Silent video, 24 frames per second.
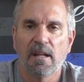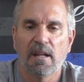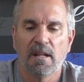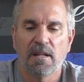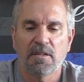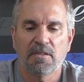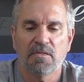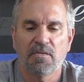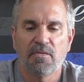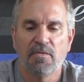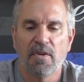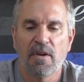
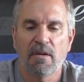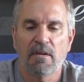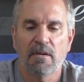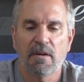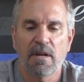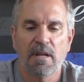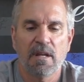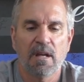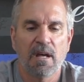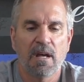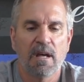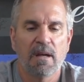a
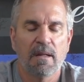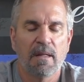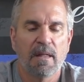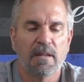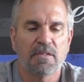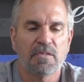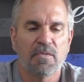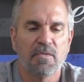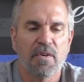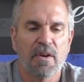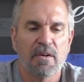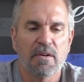
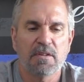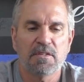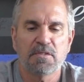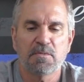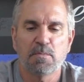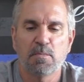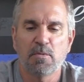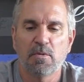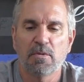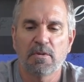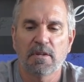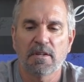very
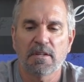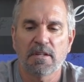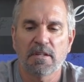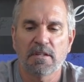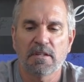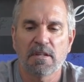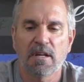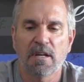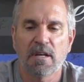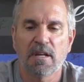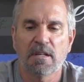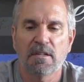smooth
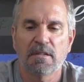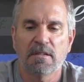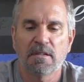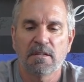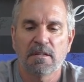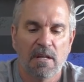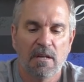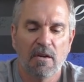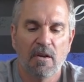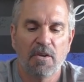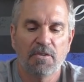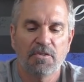looking gun.
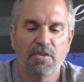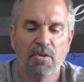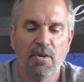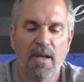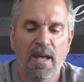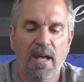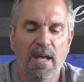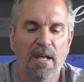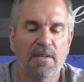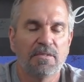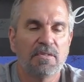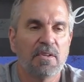It also
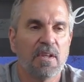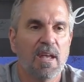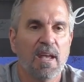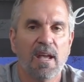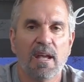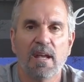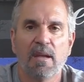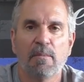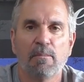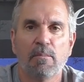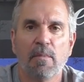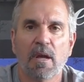has
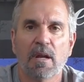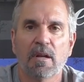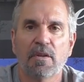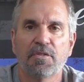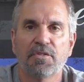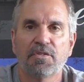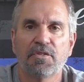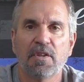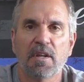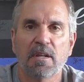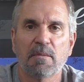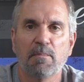a metal
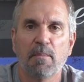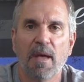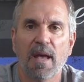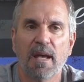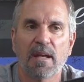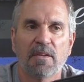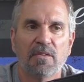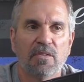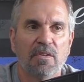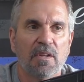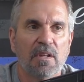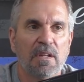stick
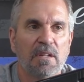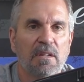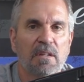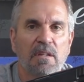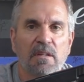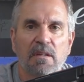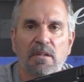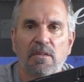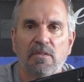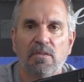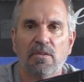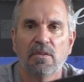magazine,
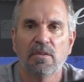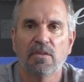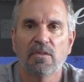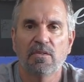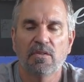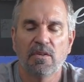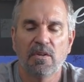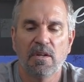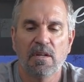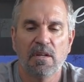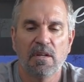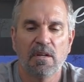as you can
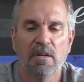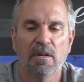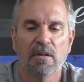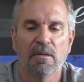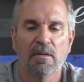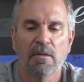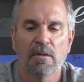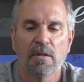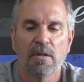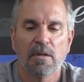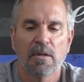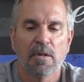see
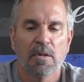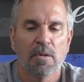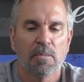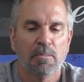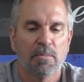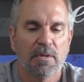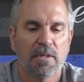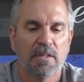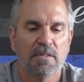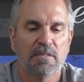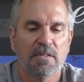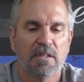here,
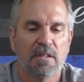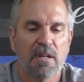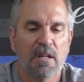but it's a